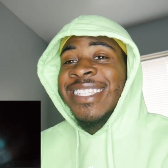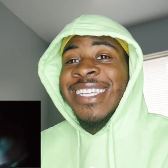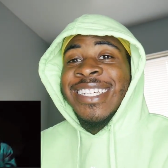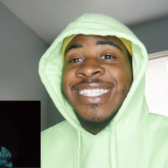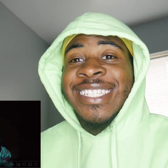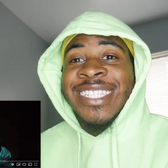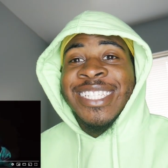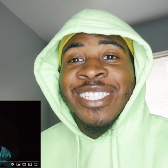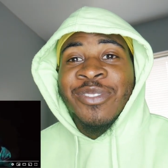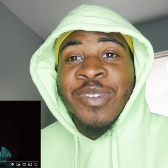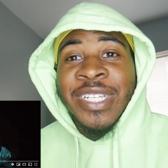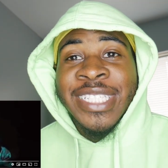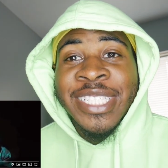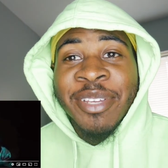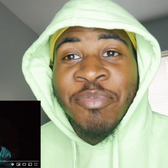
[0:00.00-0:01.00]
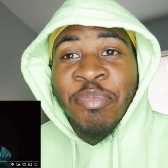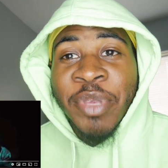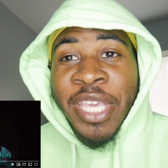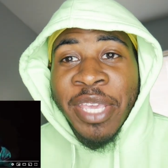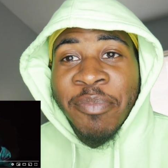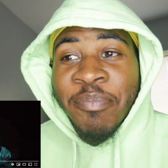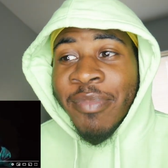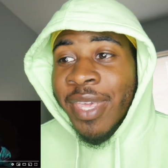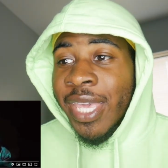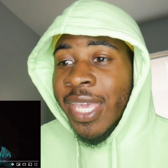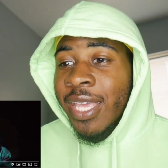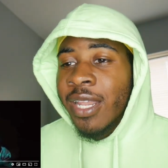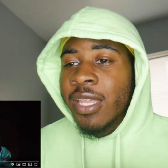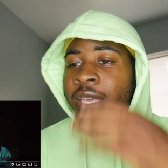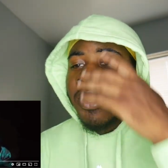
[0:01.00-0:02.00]
nigga just switched the beat
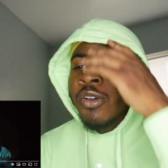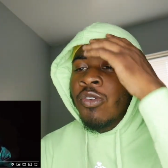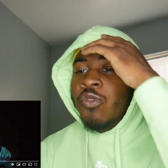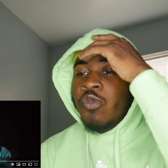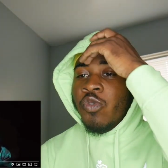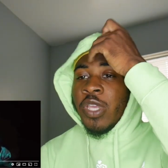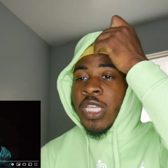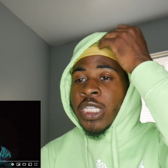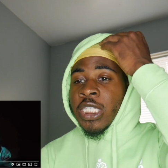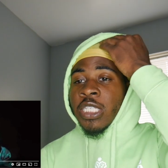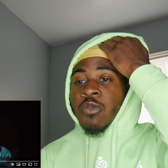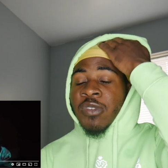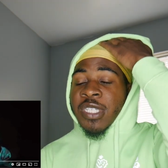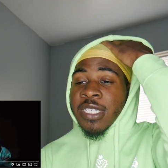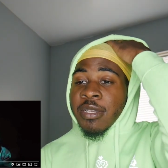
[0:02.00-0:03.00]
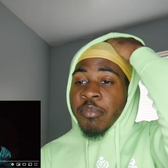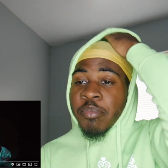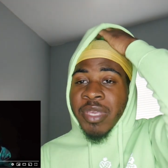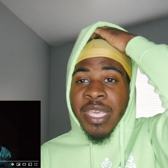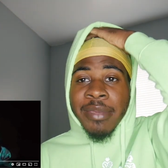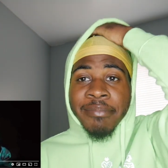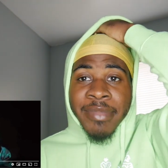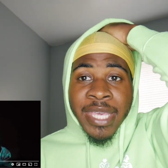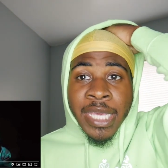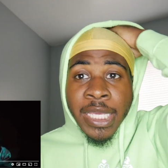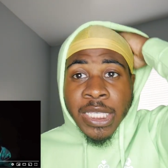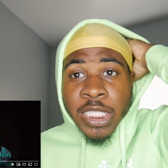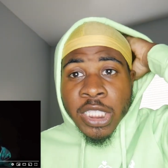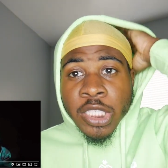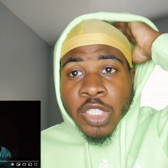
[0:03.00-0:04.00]
mid. Yo, he just switched the beat
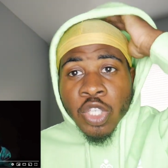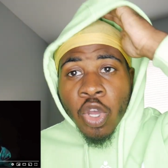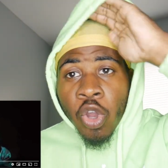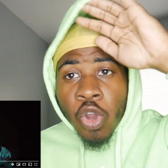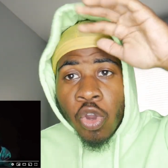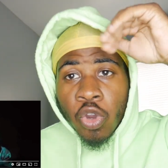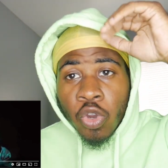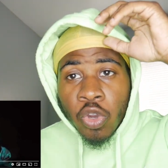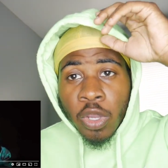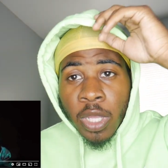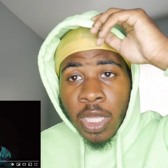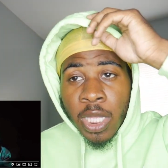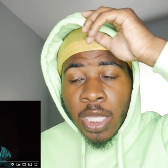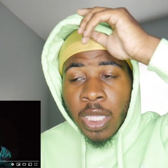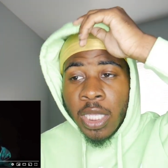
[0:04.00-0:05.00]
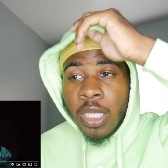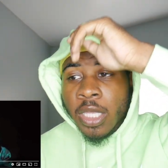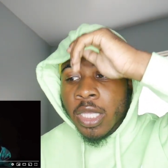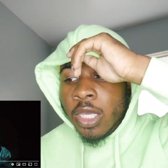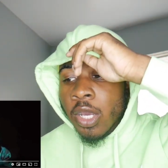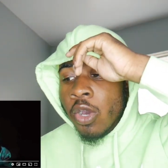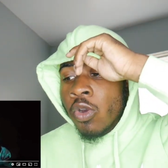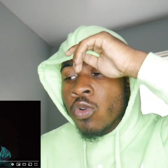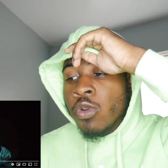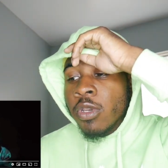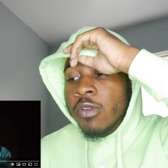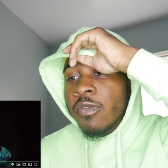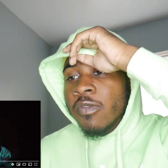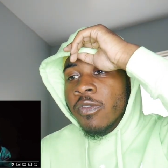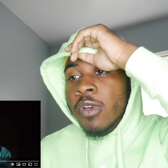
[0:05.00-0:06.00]
mid song. Hold
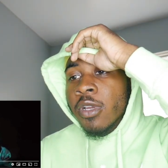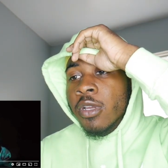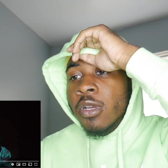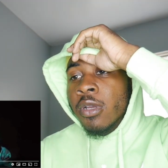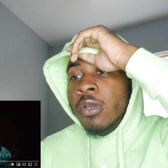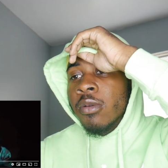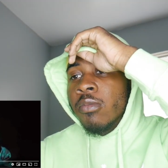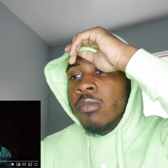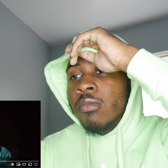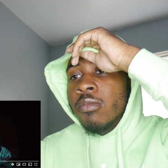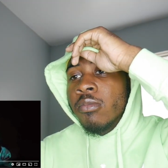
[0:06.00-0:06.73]
the fuck up.